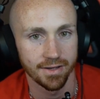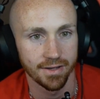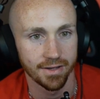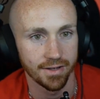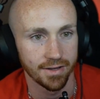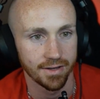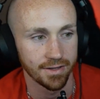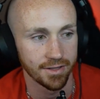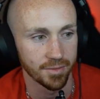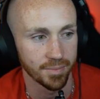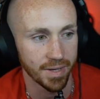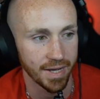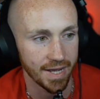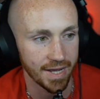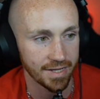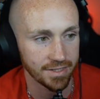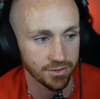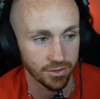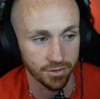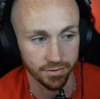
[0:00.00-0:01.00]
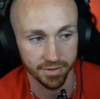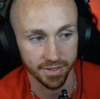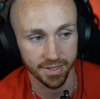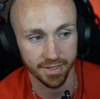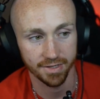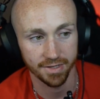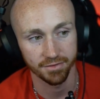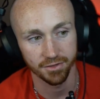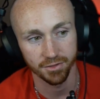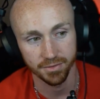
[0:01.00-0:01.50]
in the past, or if you didn't
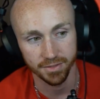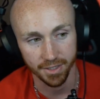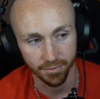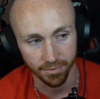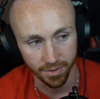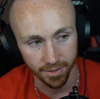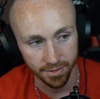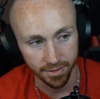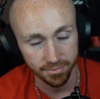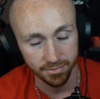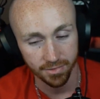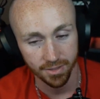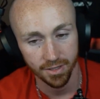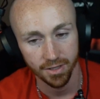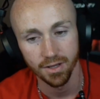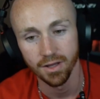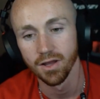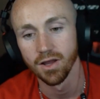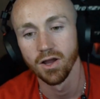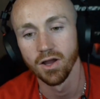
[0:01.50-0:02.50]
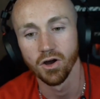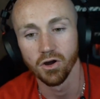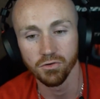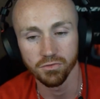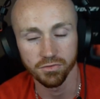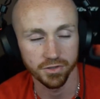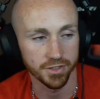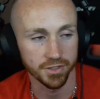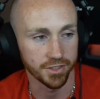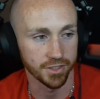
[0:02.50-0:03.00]
even know what they were,
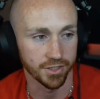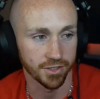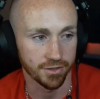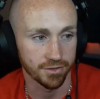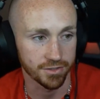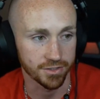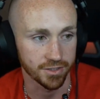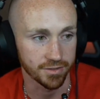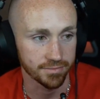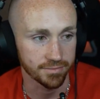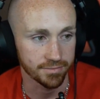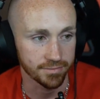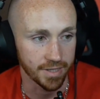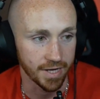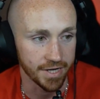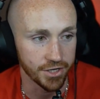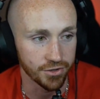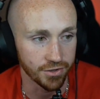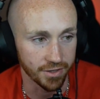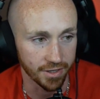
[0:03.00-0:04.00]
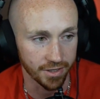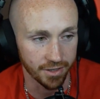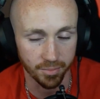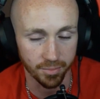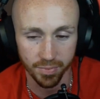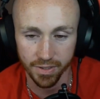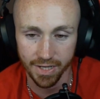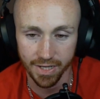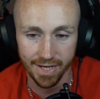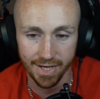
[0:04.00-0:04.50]
hopefully you learned some and you can
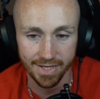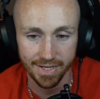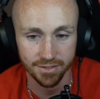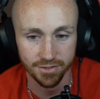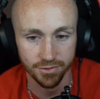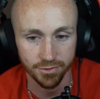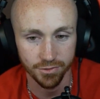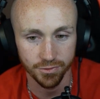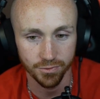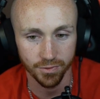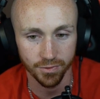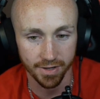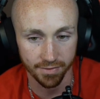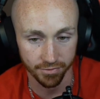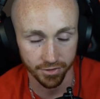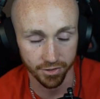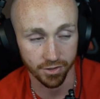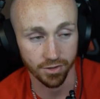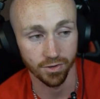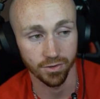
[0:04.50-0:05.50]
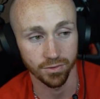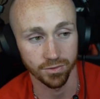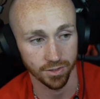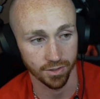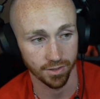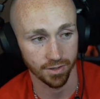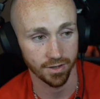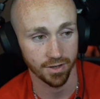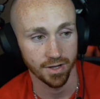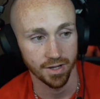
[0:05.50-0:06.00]
apply it to whatever your goals
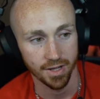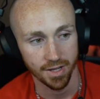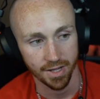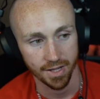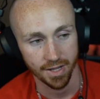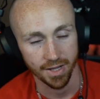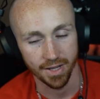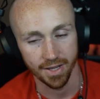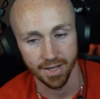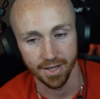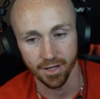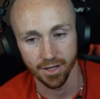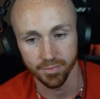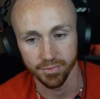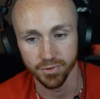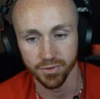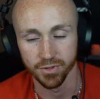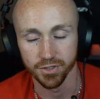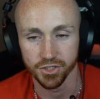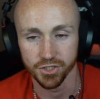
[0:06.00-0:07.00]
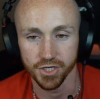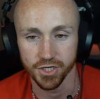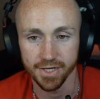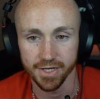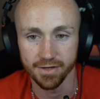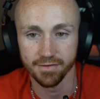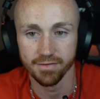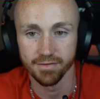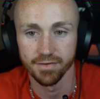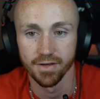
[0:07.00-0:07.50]
are and help you
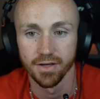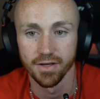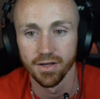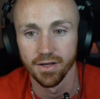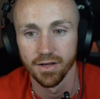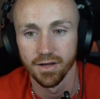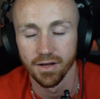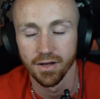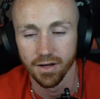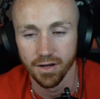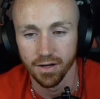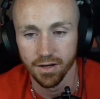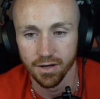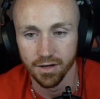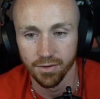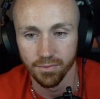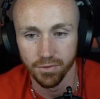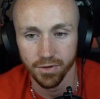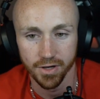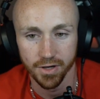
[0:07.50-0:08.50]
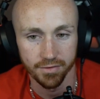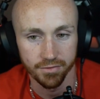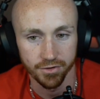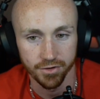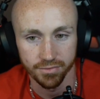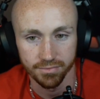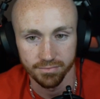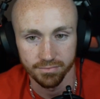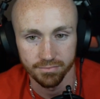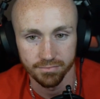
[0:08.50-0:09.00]
achieve
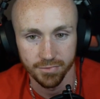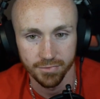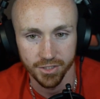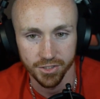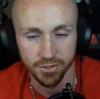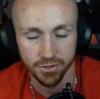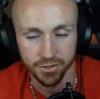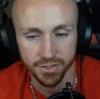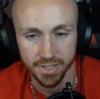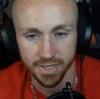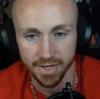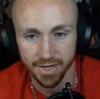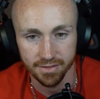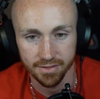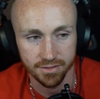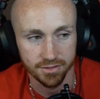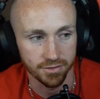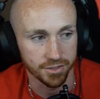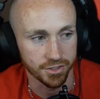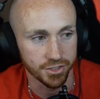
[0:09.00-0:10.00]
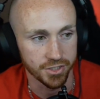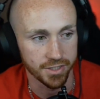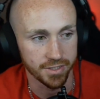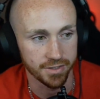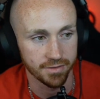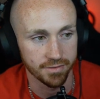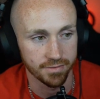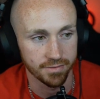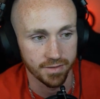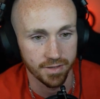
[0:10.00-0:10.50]
whatever that you're set out to
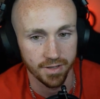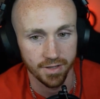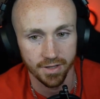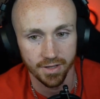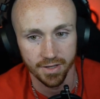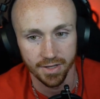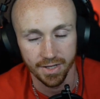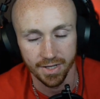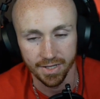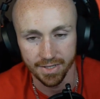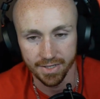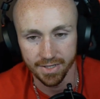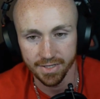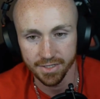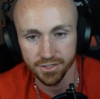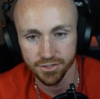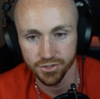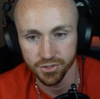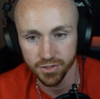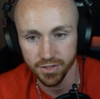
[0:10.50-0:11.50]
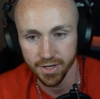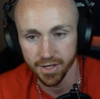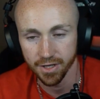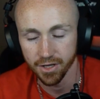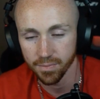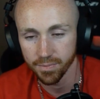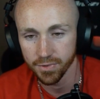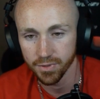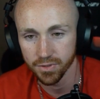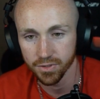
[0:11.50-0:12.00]
achieve. And this should
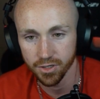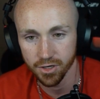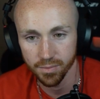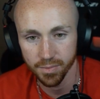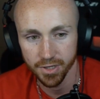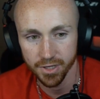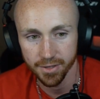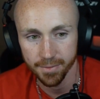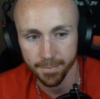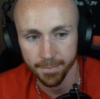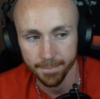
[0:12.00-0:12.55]
help you a little bit.